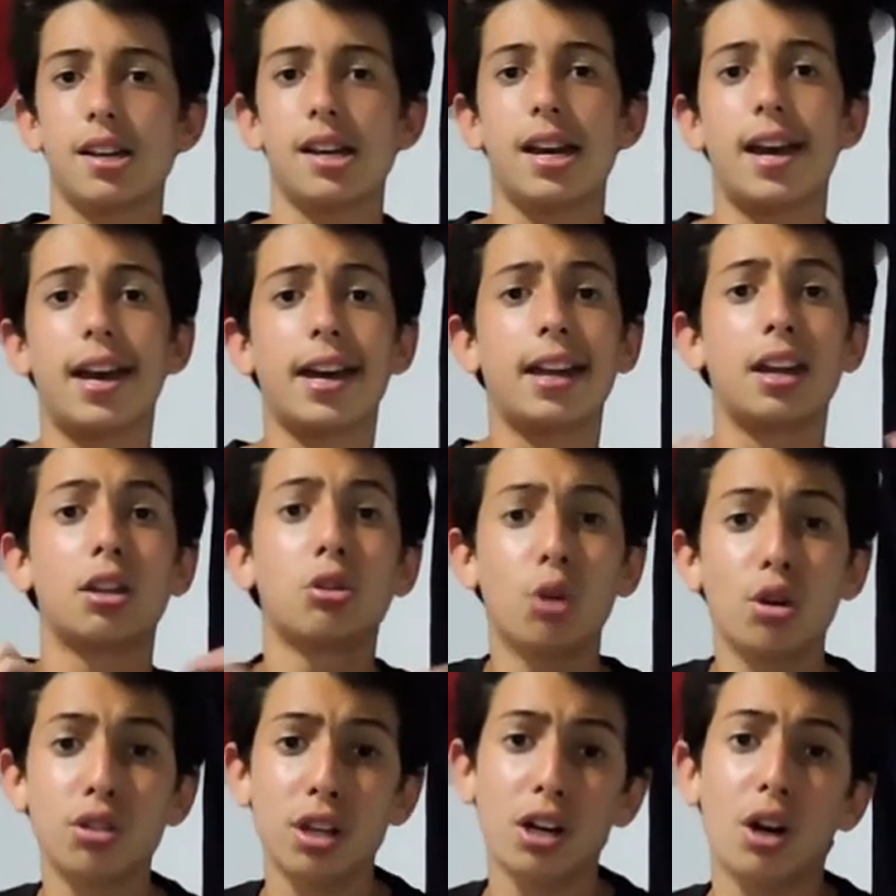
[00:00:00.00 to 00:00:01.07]
And
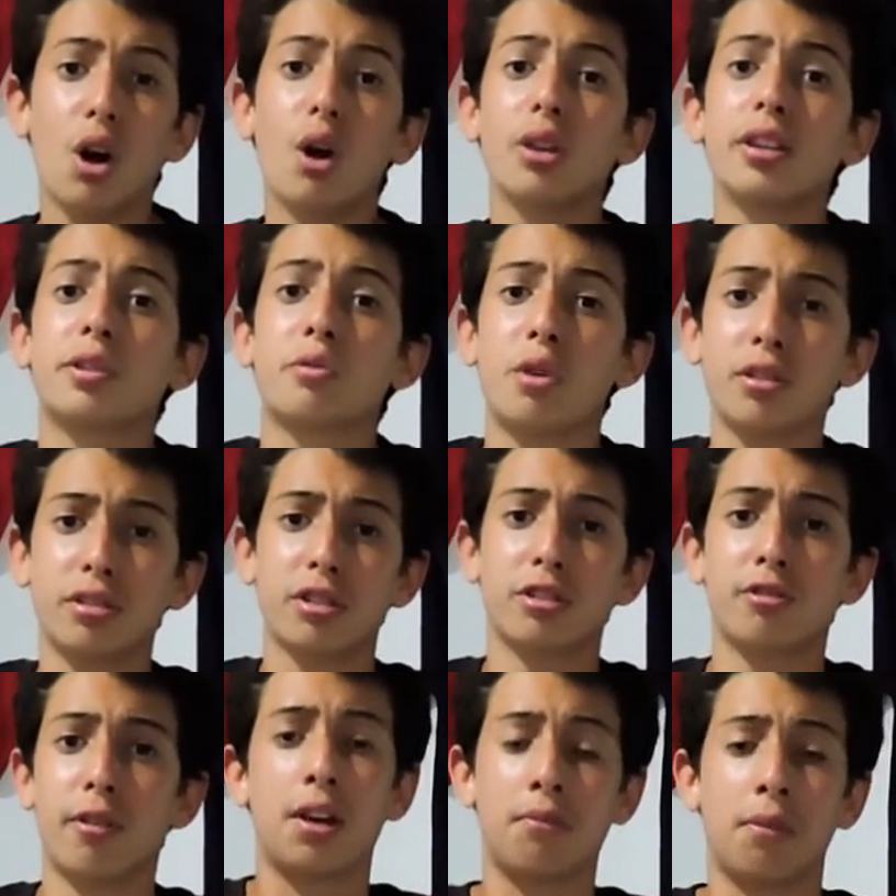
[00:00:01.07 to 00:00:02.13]
those are all the transfers
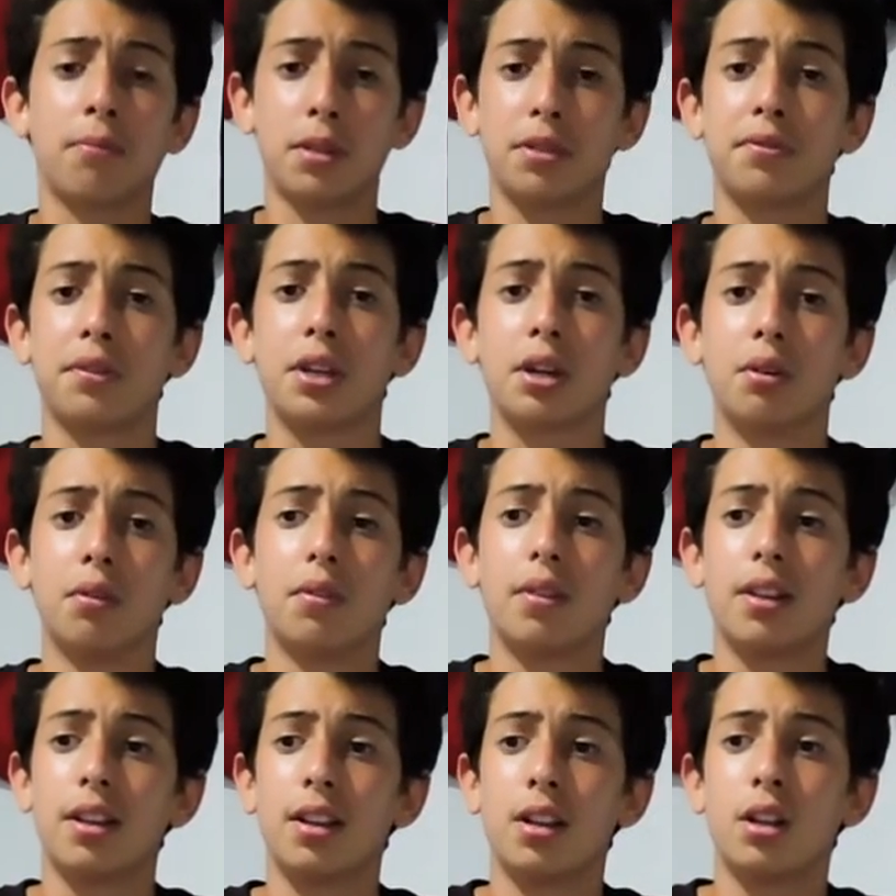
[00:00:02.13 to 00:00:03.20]
from this video.
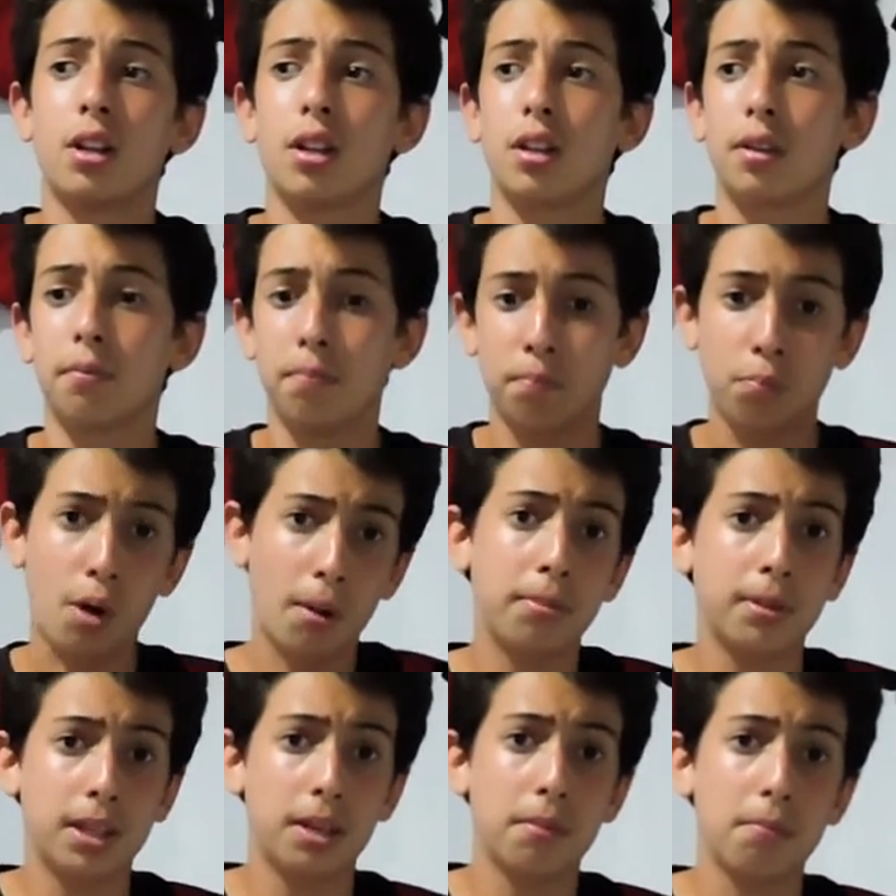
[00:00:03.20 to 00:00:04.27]

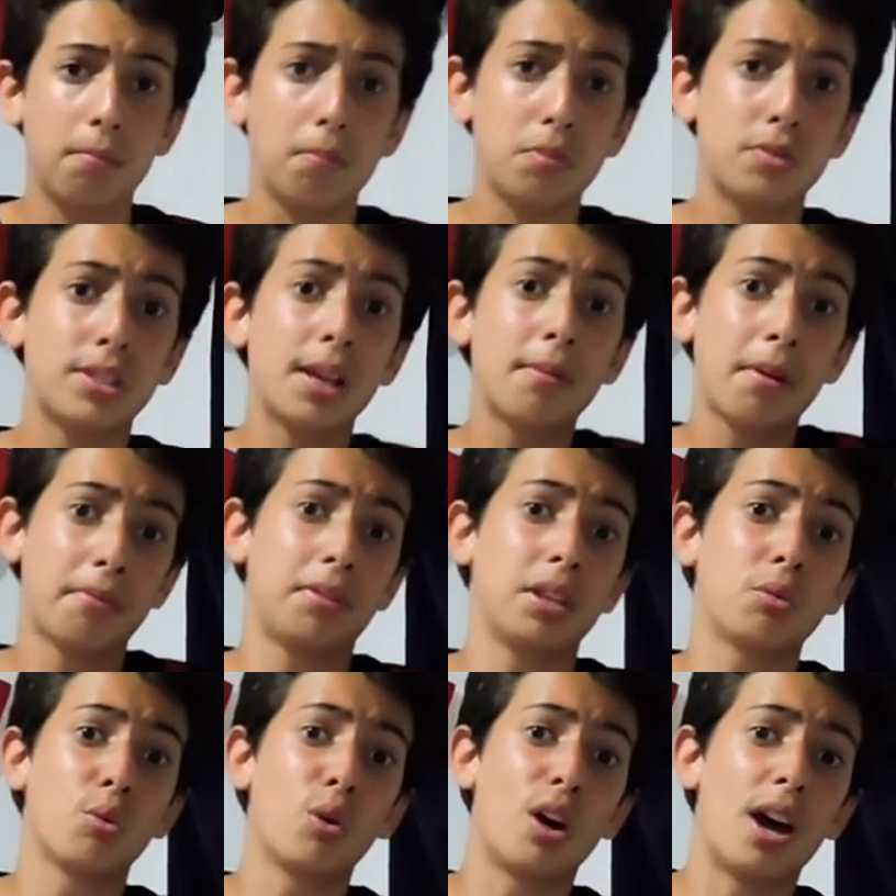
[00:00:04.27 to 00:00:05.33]
Probably some of this
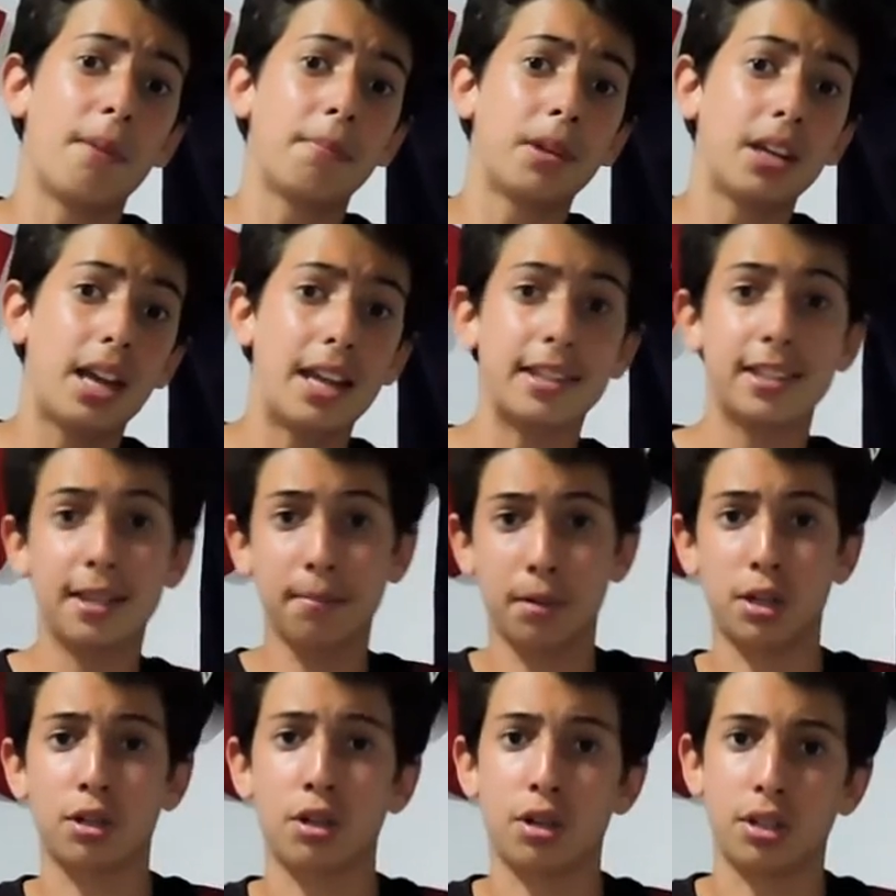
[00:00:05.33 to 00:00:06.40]
will happen and some
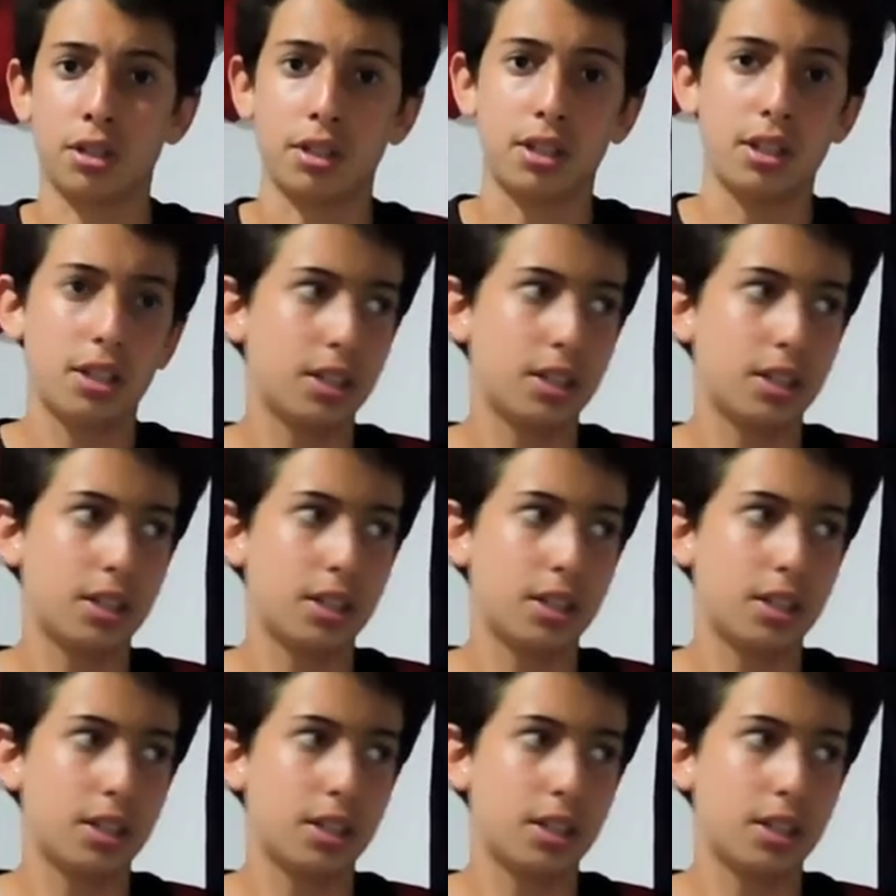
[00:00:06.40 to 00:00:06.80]
are not.